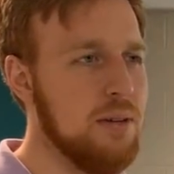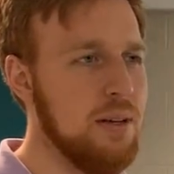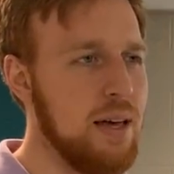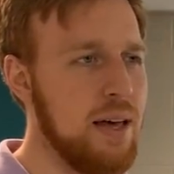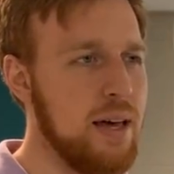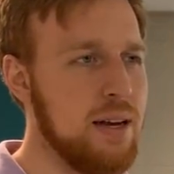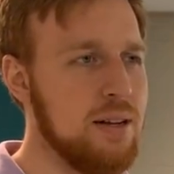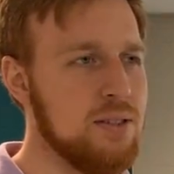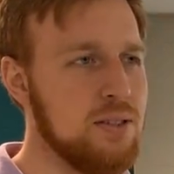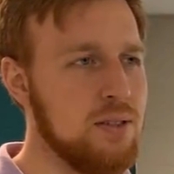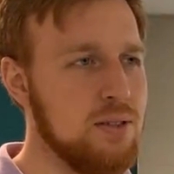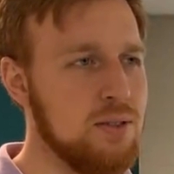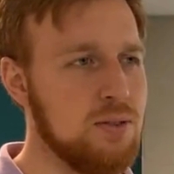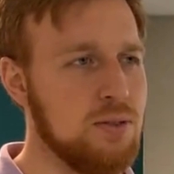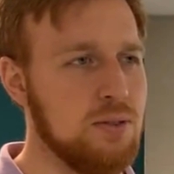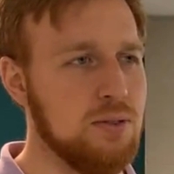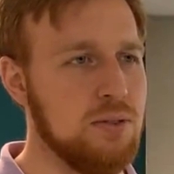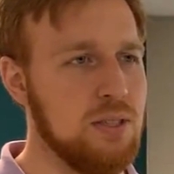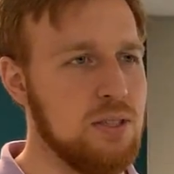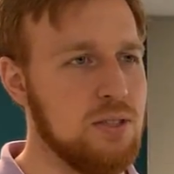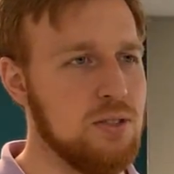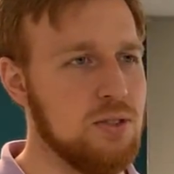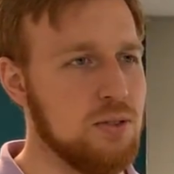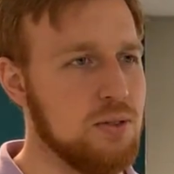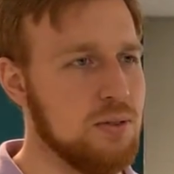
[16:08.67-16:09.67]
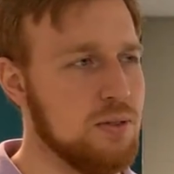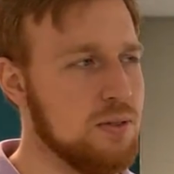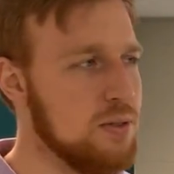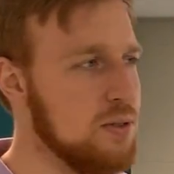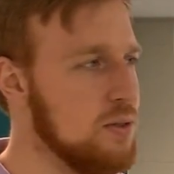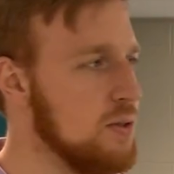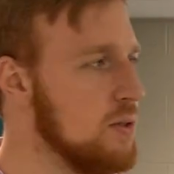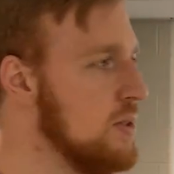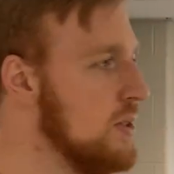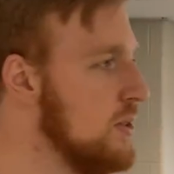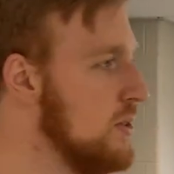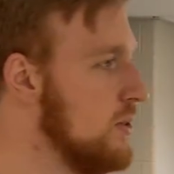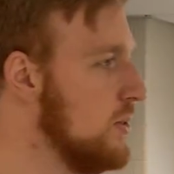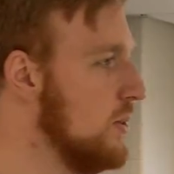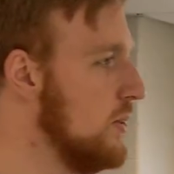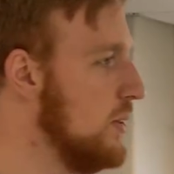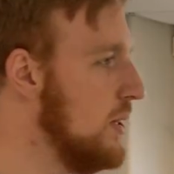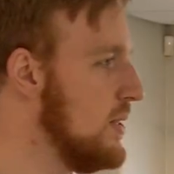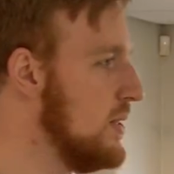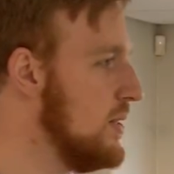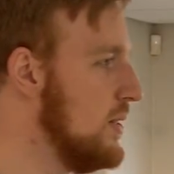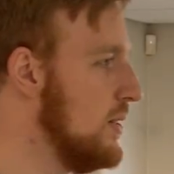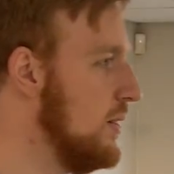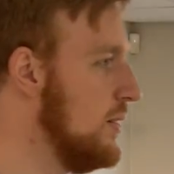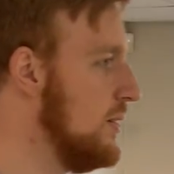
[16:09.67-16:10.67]
I had a Sunday school teacher do a Sunday school
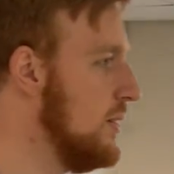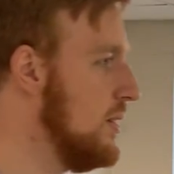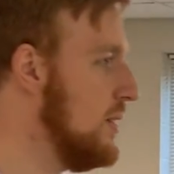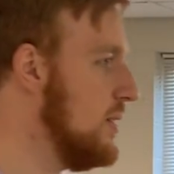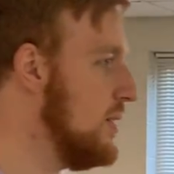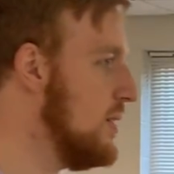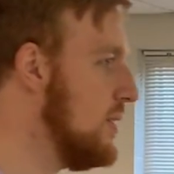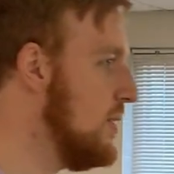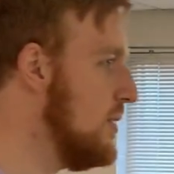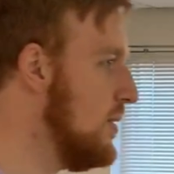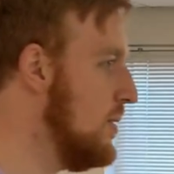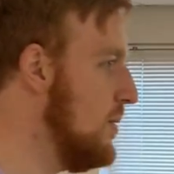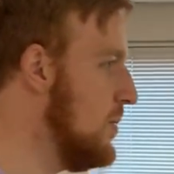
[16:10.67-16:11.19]
lesson on this.